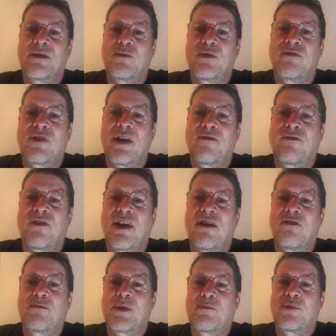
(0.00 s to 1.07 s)
We've got
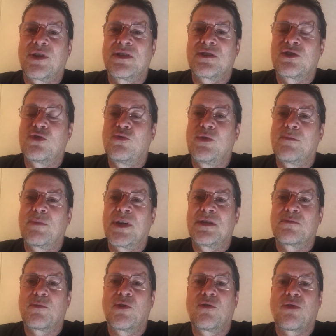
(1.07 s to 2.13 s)
five big plays, two in
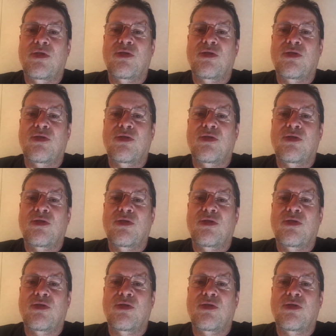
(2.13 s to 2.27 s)
baseball,